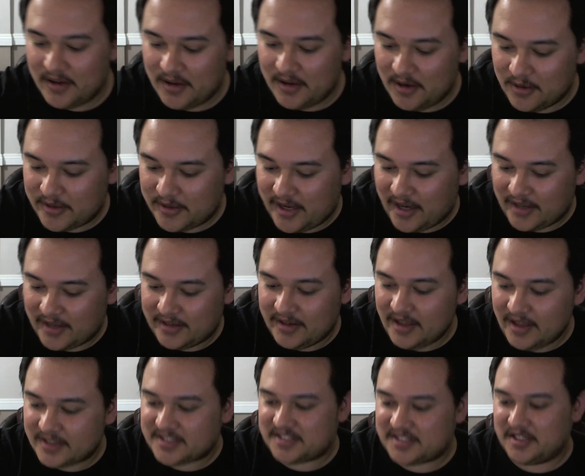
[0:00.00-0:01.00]
Okay,
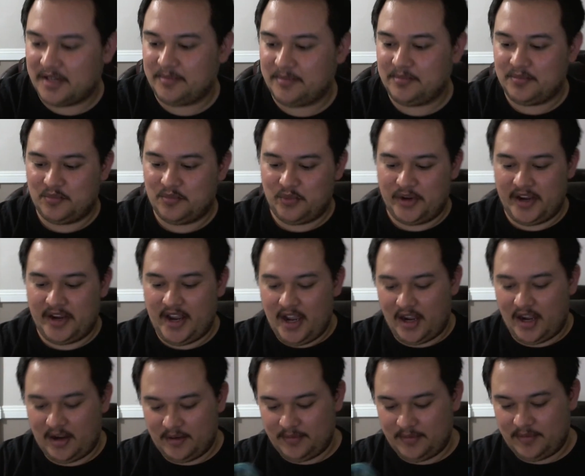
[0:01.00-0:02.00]
next up we
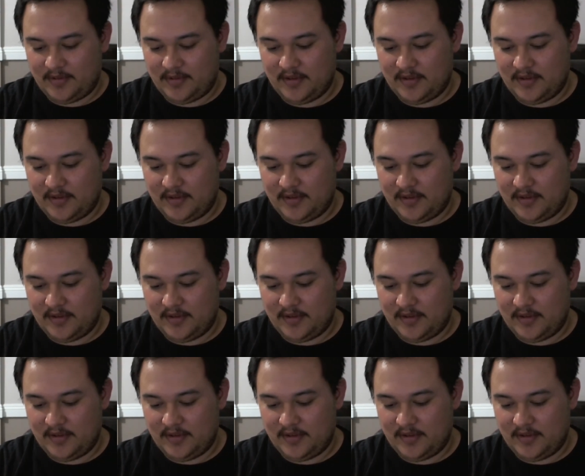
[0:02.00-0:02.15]
have.